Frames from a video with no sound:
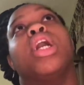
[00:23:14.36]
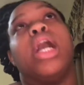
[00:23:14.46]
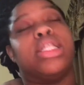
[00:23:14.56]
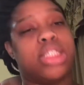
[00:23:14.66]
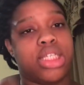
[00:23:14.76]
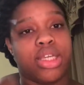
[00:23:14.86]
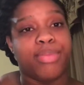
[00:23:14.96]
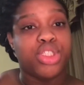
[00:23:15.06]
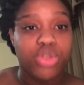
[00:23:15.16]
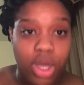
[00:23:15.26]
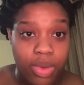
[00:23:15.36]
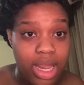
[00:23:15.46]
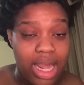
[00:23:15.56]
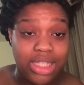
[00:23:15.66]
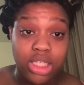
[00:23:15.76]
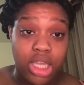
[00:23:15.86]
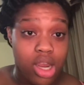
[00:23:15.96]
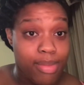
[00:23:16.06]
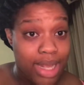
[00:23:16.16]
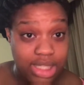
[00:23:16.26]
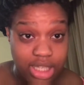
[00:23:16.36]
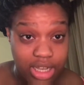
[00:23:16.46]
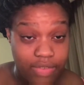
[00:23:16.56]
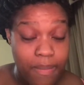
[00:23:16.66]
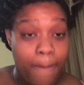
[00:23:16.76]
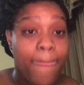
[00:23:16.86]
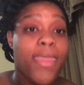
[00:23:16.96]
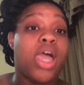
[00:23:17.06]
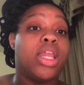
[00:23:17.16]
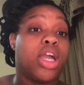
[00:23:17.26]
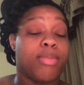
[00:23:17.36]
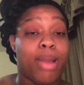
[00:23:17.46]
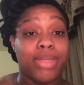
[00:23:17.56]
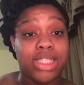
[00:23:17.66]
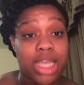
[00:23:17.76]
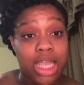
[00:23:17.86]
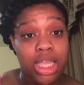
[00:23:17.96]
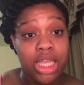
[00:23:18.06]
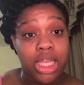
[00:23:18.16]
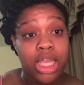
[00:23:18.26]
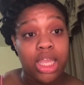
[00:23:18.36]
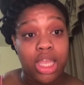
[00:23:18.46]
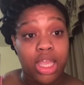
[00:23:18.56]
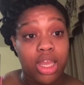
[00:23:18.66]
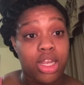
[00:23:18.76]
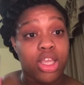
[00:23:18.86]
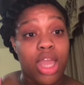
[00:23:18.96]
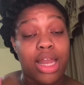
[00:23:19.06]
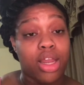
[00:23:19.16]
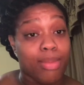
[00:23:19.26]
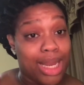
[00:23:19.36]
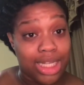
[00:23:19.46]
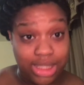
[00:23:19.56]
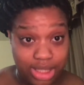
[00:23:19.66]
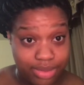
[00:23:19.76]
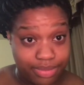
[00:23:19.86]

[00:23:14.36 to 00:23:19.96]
I did. But you know what? I took care of myself. I learned my mistake, and I learned my lesson.